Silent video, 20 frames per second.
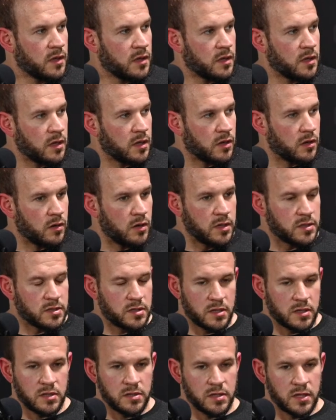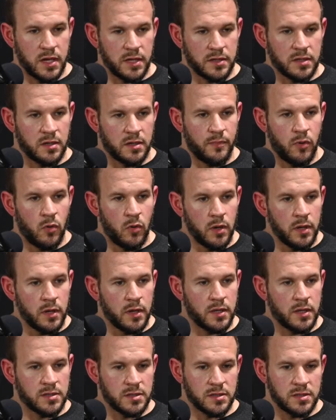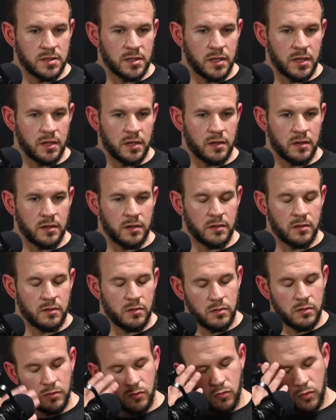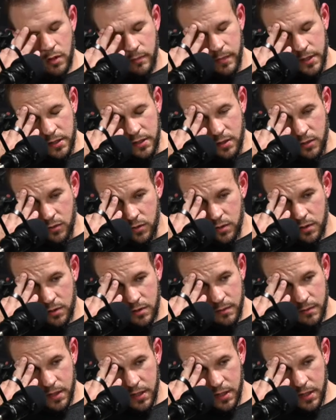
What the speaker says: It's because it got to the point. It's just like, oh, what am I doing?